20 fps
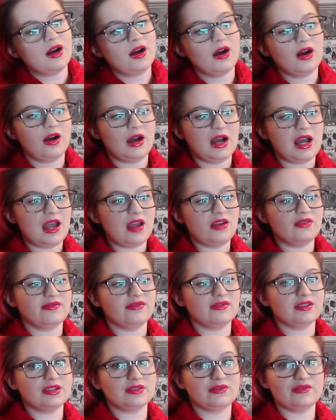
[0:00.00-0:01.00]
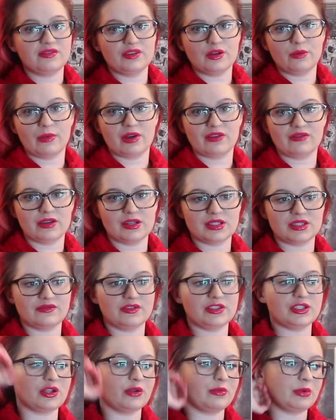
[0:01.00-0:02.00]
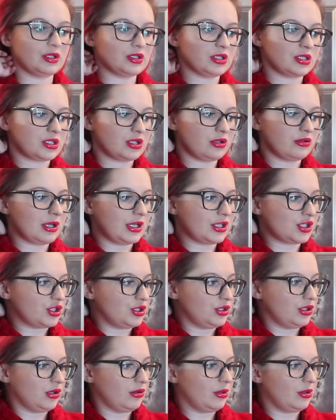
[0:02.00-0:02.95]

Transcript: I've filmed my first video, because I don't actually know